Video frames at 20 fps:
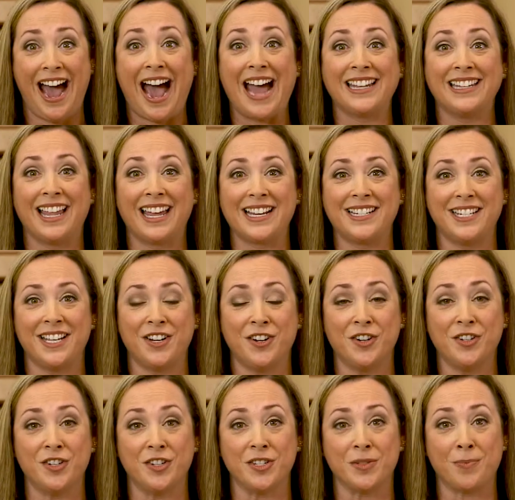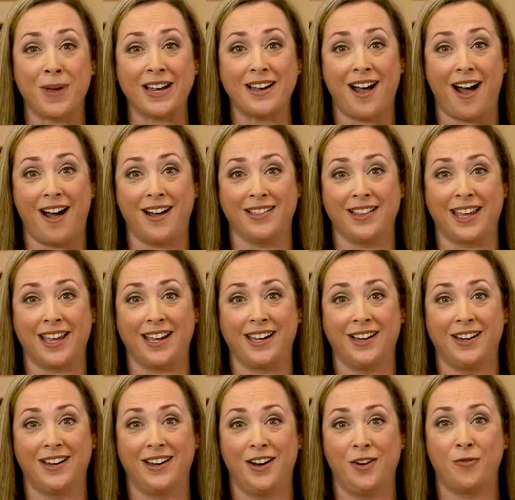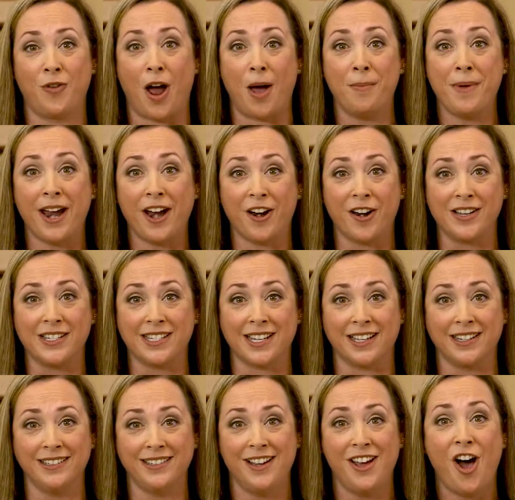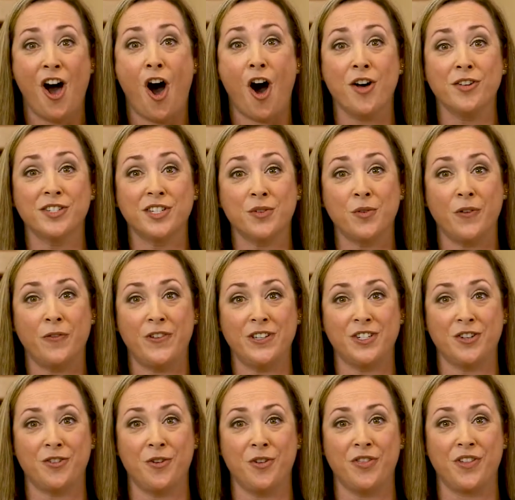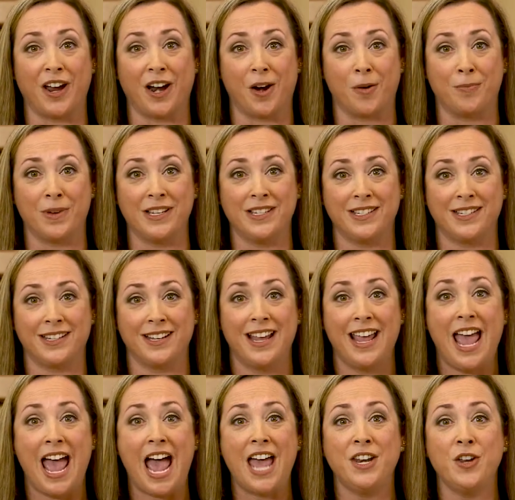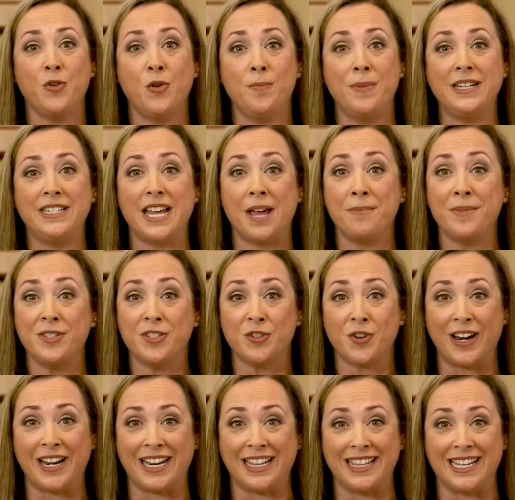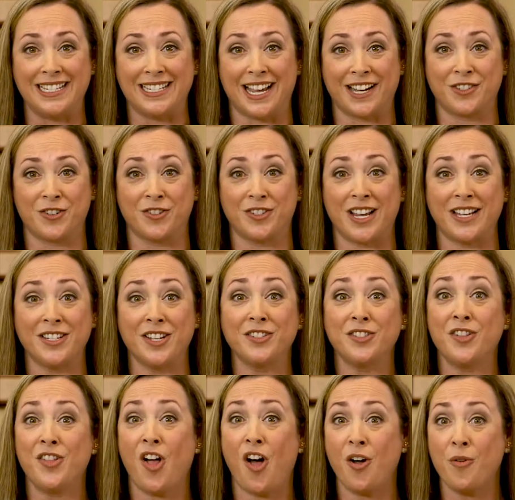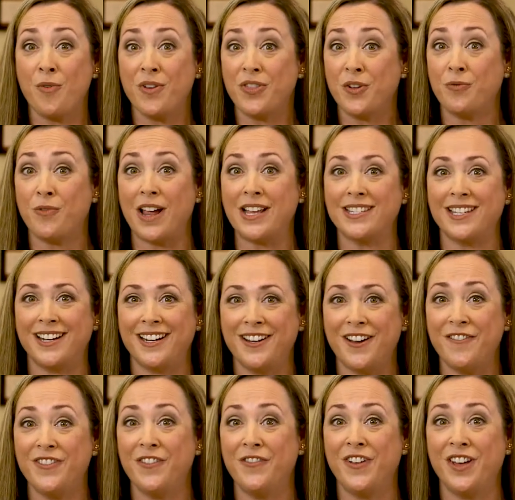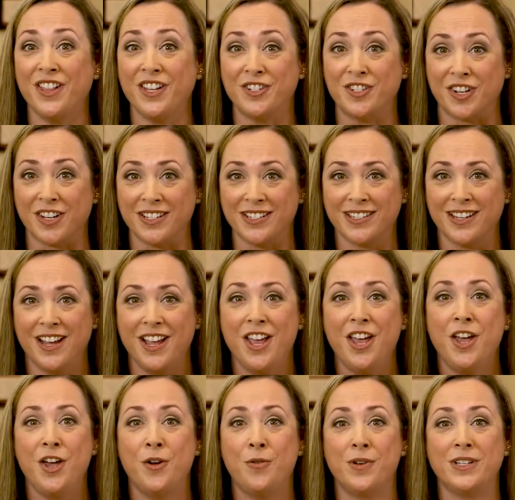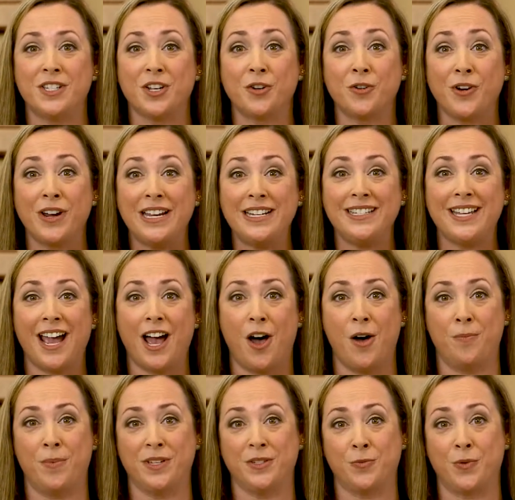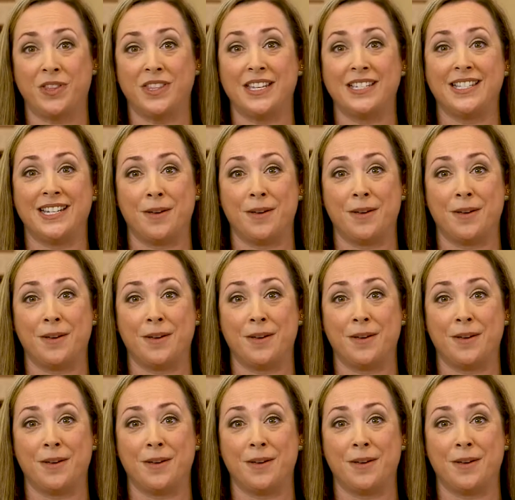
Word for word: I'd like to introduce my colleague, Rob Harrison, also a physical therapist, and who will be demonstrating these exercises along with a resident of the villages who has agreed to help us with this